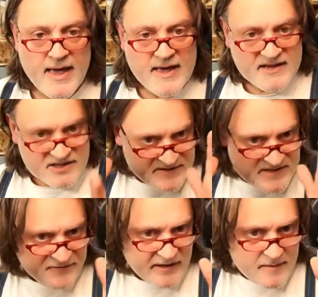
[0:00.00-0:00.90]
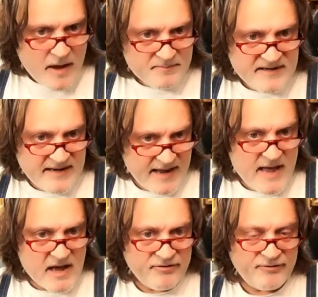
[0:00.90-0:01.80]
specifically
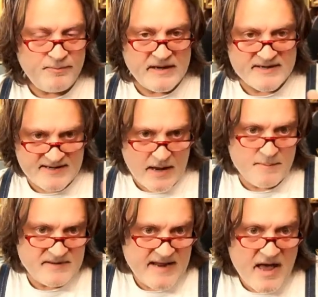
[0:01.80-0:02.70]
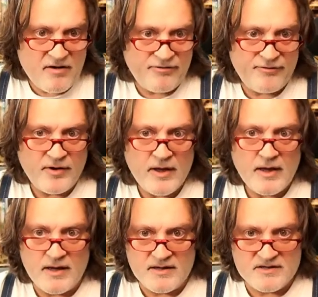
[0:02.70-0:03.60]
MDF, because MDF
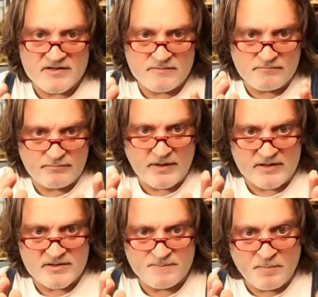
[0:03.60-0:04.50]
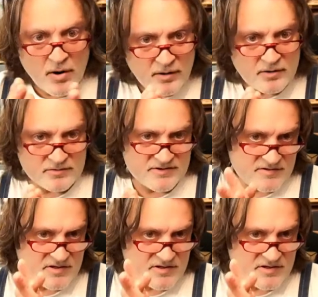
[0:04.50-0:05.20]
is is particles.